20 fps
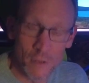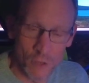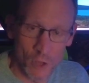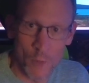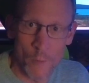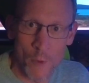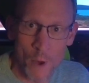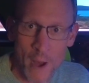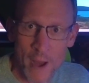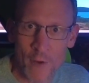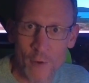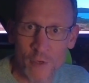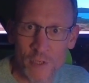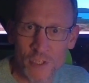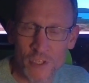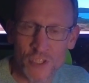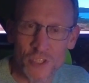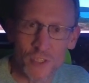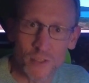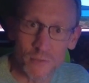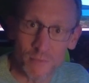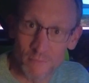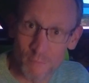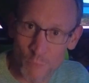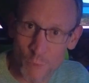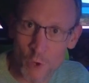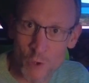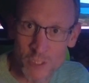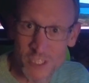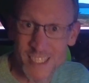a lot more hours,
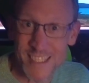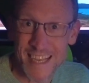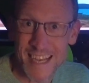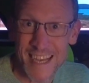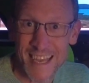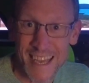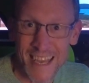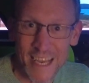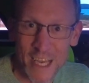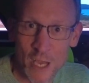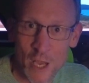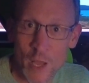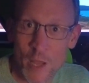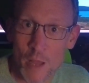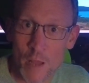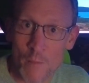more stacking,